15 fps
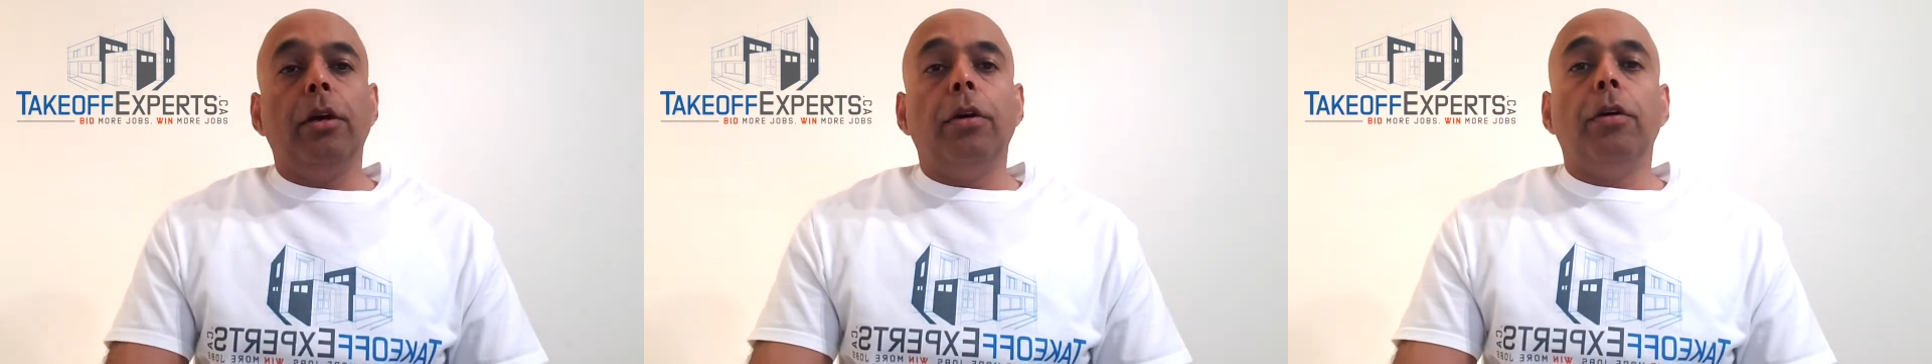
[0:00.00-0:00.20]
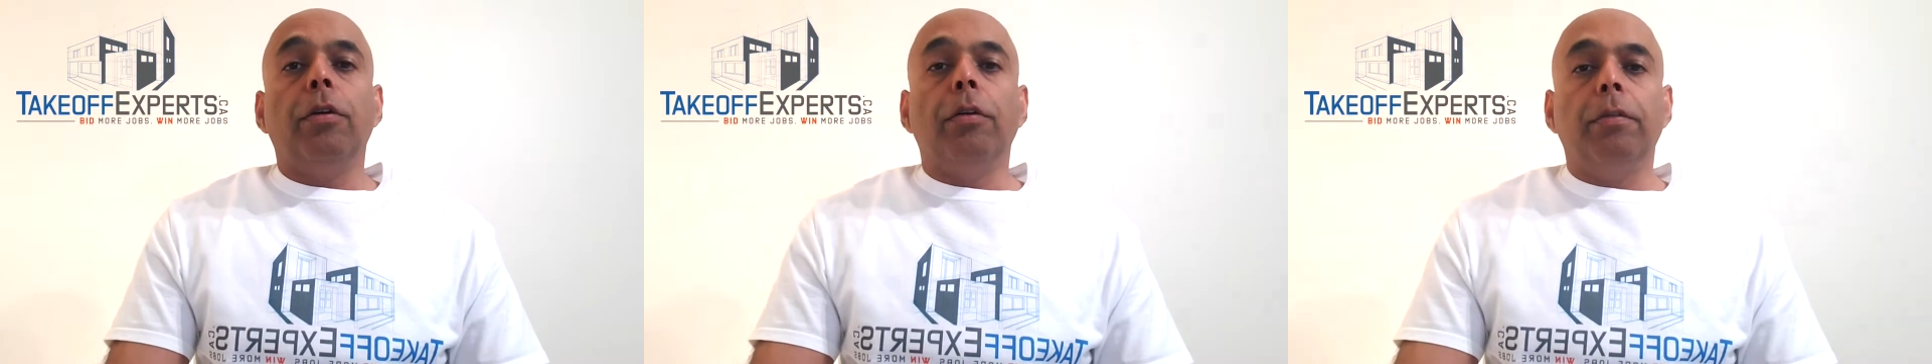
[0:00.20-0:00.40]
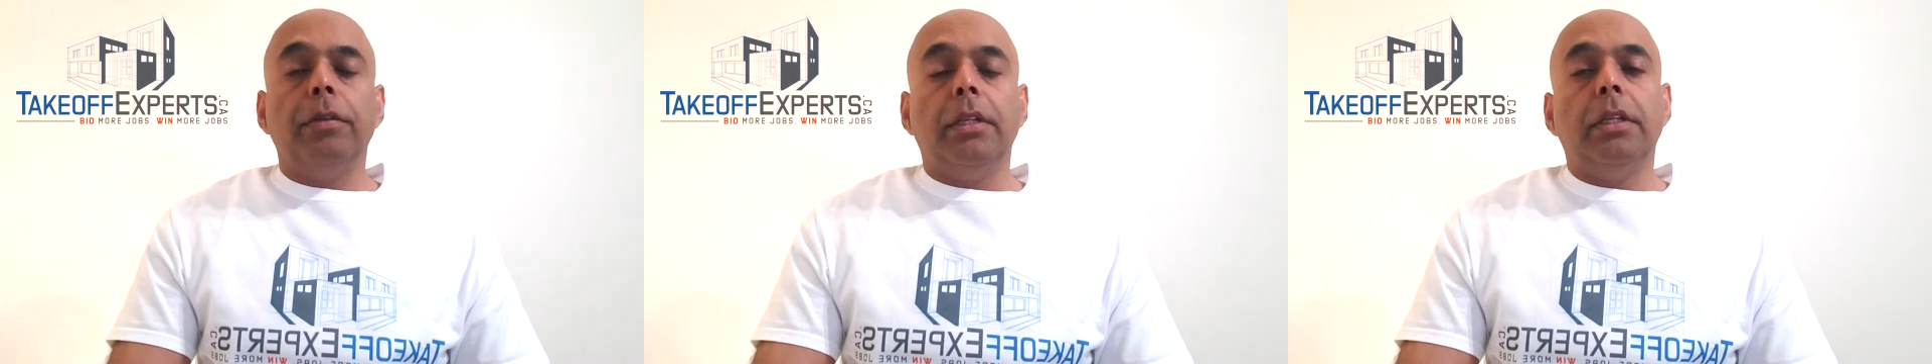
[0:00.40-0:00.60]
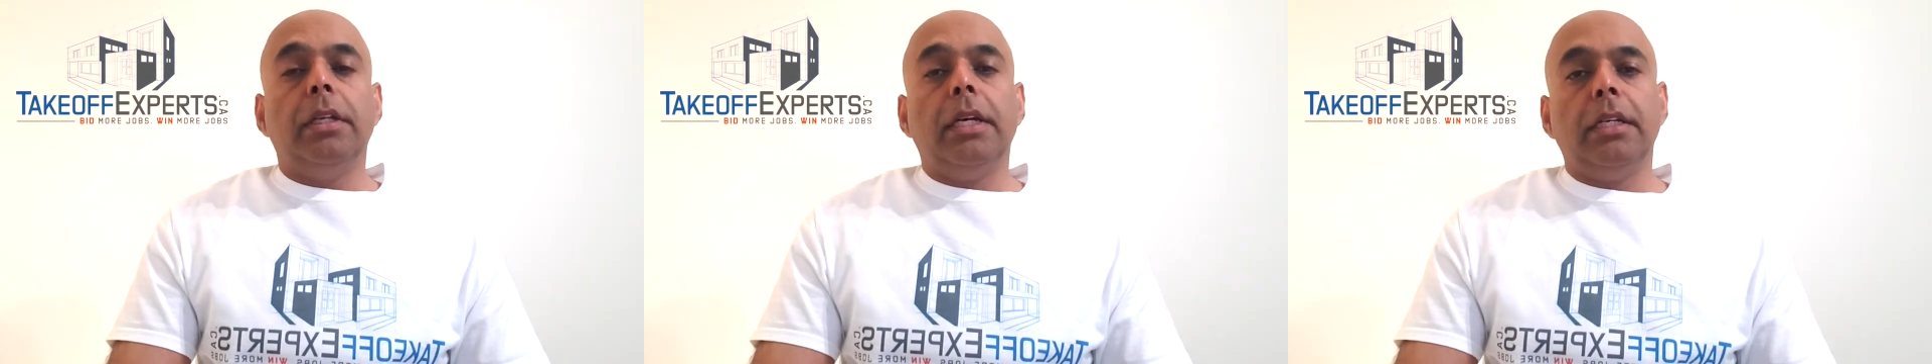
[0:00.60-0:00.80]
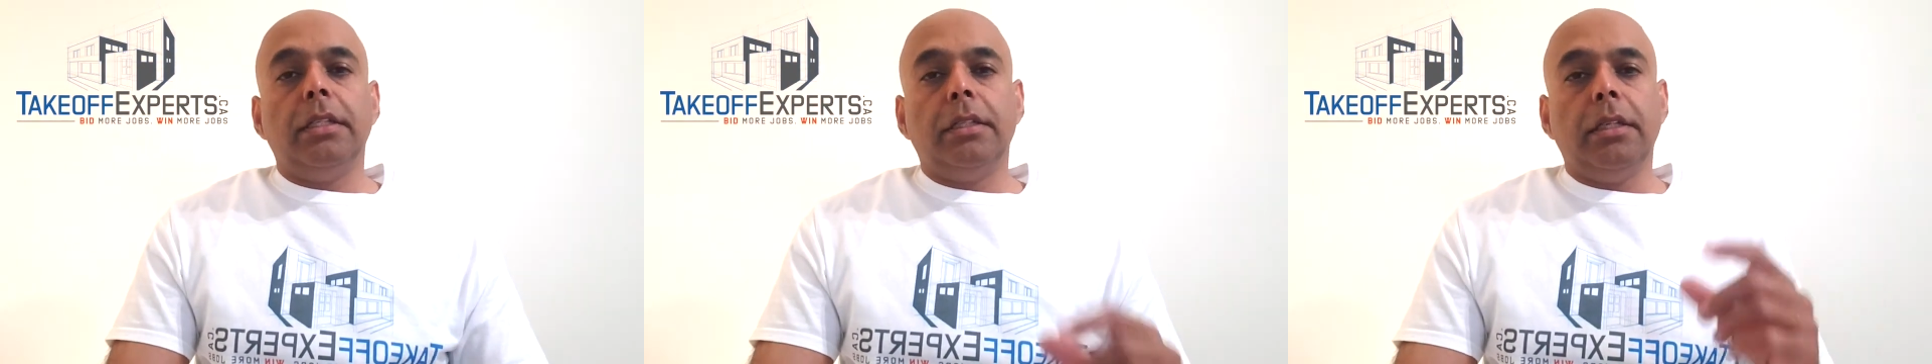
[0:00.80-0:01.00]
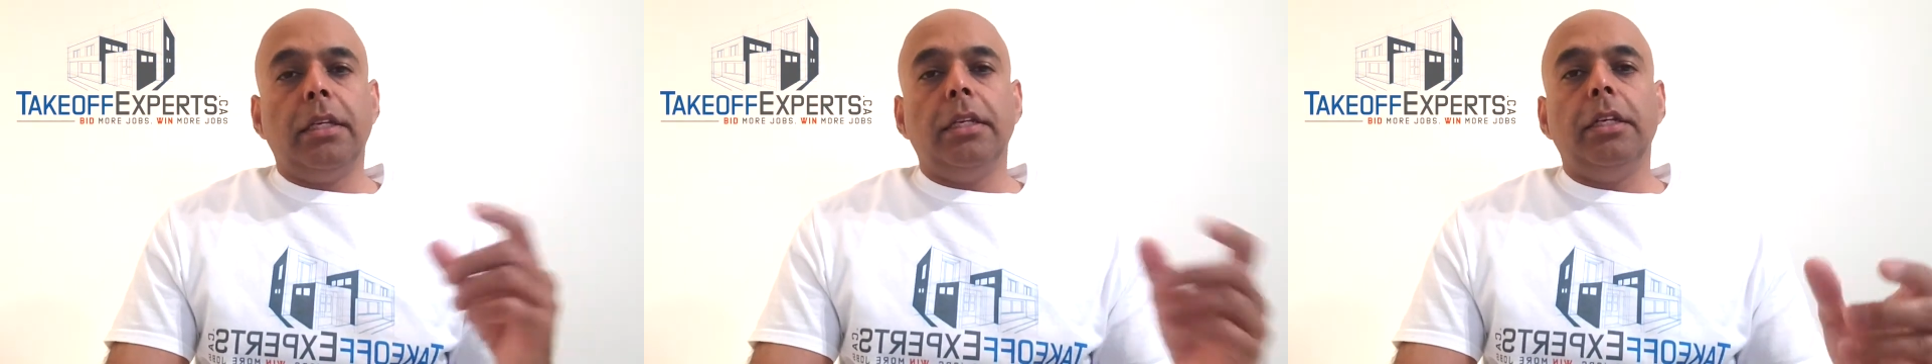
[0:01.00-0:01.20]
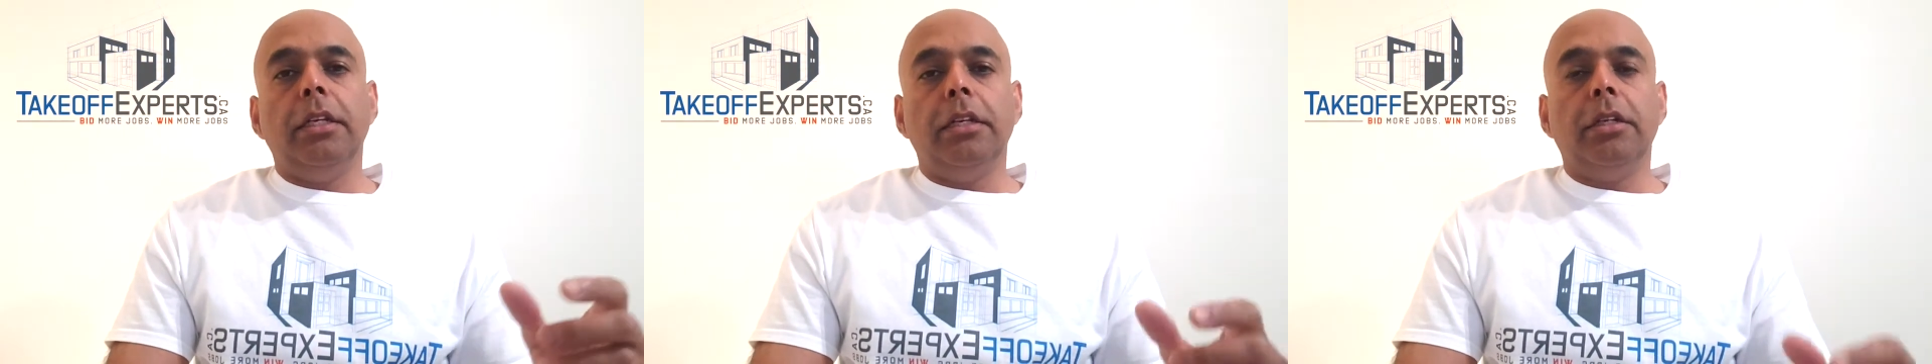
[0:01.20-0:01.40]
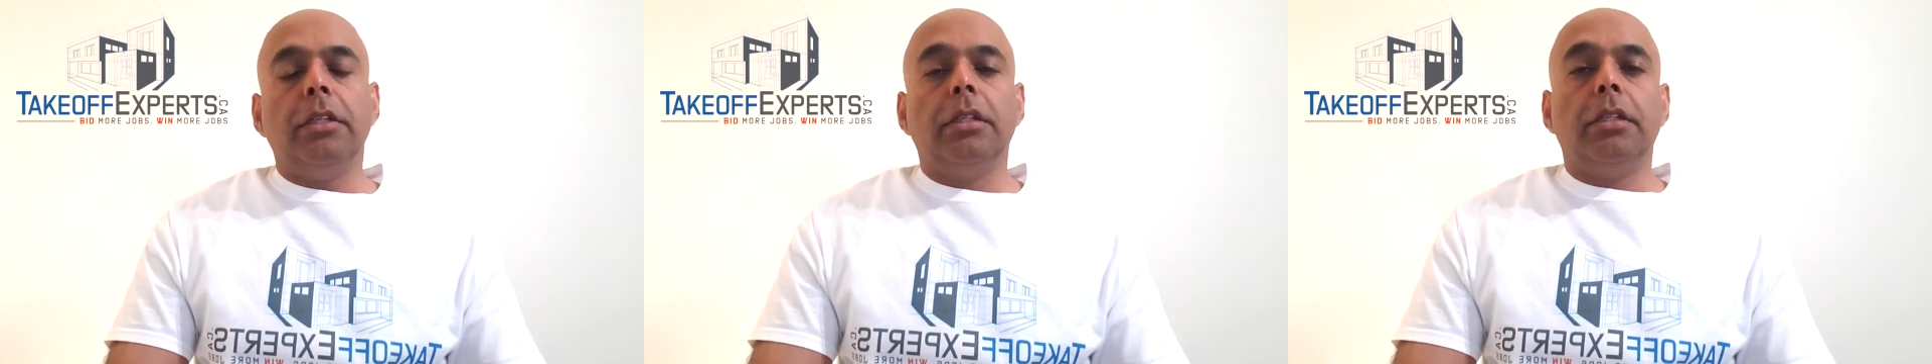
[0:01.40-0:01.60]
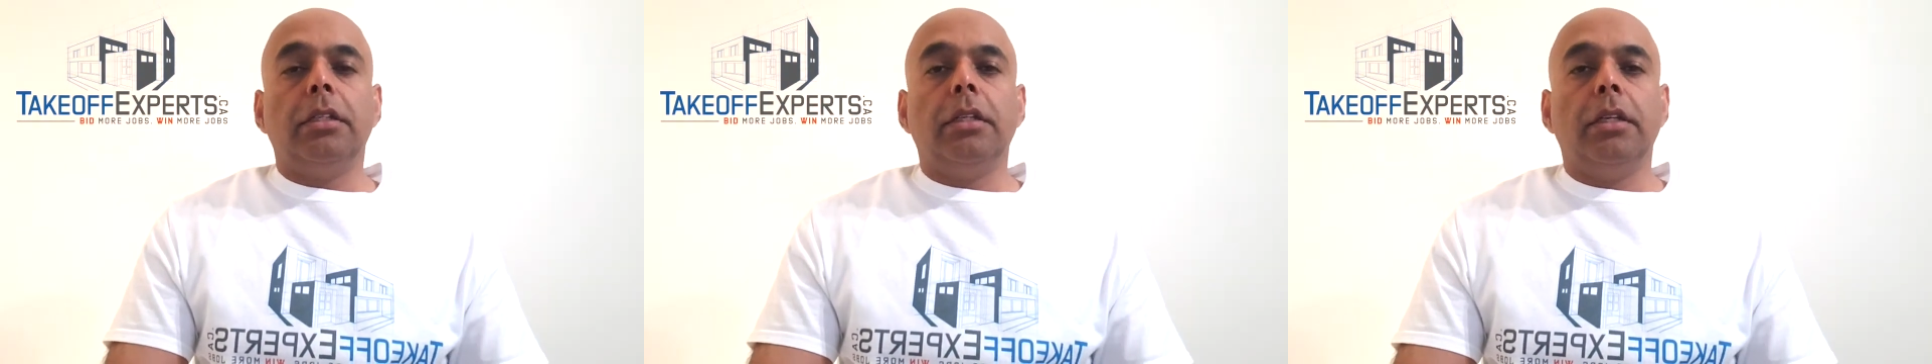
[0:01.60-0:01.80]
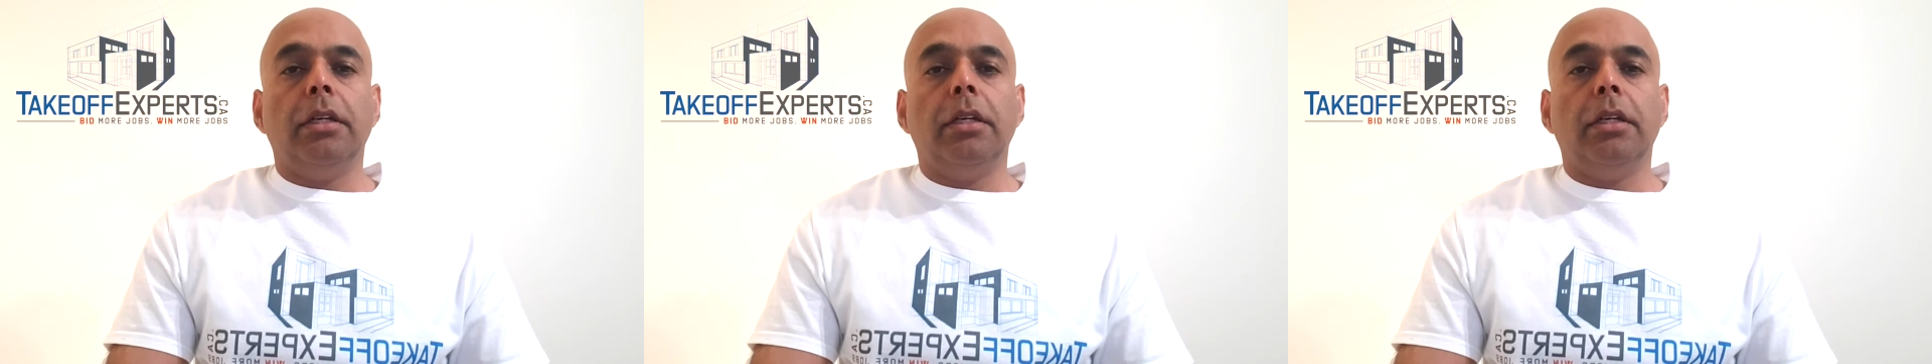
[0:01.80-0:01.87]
Over the last 10 years,